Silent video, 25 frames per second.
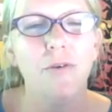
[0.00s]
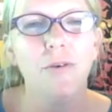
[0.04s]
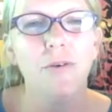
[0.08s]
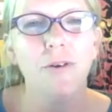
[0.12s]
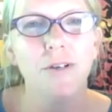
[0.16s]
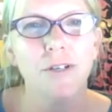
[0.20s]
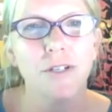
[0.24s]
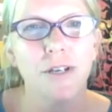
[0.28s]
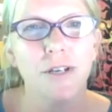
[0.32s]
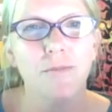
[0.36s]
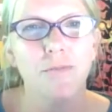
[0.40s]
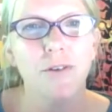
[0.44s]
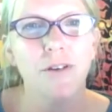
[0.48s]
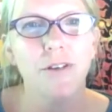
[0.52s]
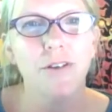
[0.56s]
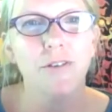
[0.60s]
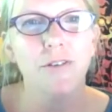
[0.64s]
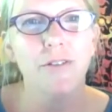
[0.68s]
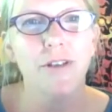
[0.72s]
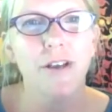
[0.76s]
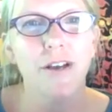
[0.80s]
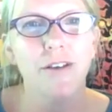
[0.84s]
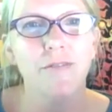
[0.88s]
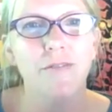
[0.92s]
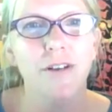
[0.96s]
or someone you
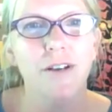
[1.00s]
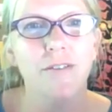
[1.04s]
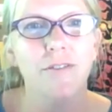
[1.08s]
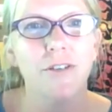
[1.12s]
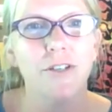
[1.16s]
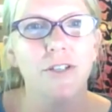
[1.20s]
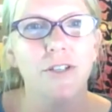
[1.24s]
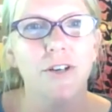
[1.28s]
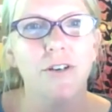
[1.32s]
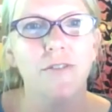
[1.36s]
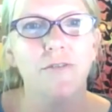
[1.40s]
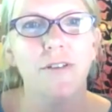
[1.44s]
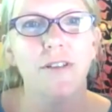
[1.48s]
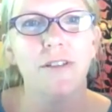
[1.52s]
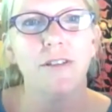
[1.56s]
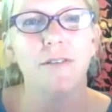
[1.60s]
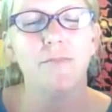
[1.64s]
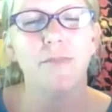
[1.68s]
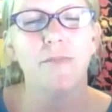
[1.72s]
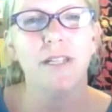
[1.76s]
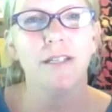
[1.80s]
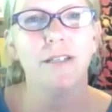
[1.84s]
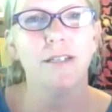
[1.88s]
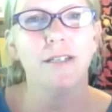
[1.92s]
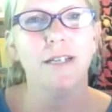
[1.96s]
loved ever served in the
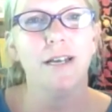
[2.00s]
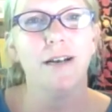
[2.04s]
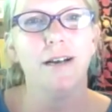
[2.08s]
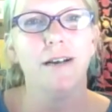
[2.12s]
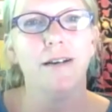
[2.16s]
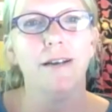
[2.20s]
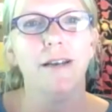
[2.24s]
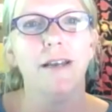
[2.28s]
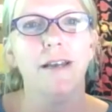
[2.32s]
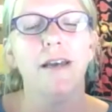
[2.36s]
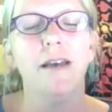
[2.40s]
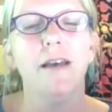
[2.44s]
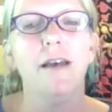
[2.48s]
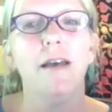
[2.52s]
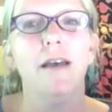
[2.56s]
military?